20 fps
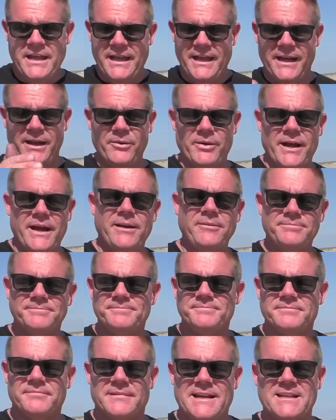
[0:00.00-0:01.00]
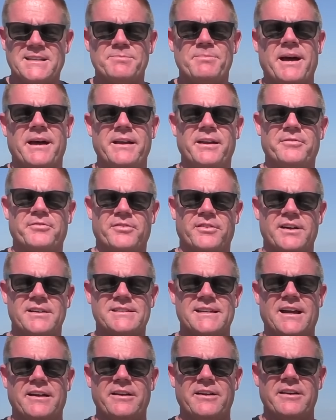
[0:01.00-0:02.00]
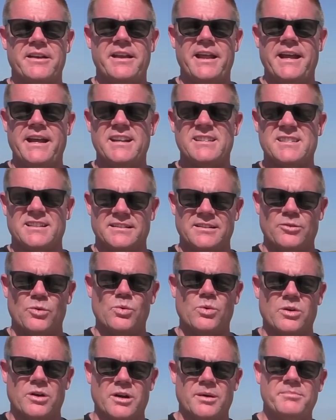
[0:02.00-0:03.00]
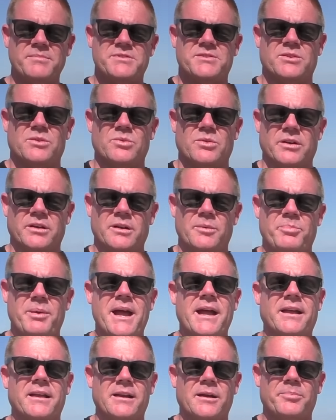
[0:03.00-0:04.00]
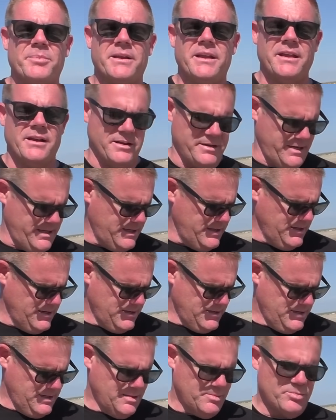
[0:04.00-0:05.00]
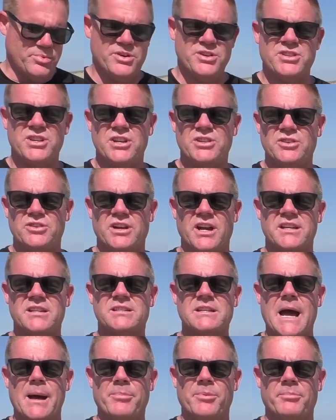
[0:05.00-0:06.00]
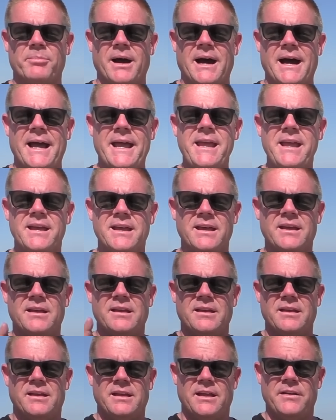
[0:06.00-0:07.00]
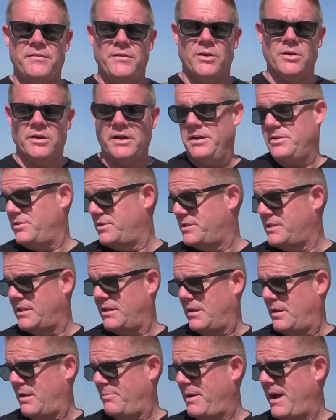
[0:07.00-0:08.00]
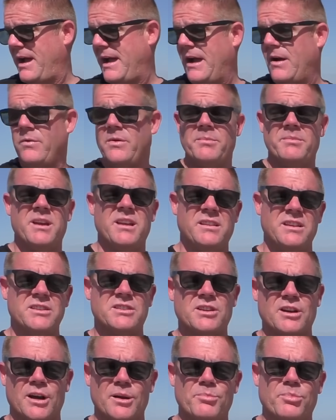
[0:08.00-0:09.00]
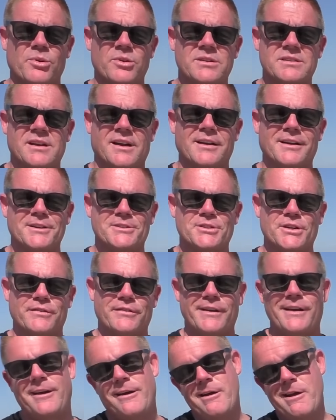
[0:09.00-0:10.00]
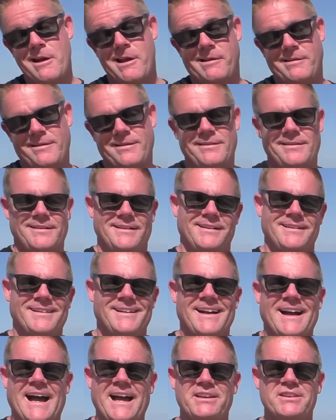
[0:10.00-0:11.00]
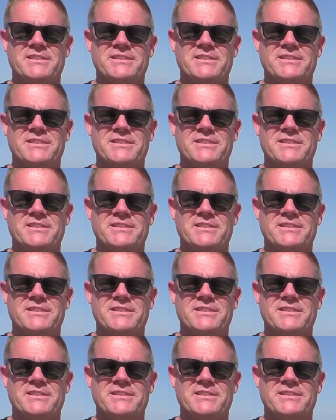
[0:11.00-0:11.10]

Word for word: anyway, that's about it for us out here today. It's a little warm, so we're gonna pack it up and head on in. Appreciate you guys stopping by. If you're interested in about how we made these cardboard targets over here, I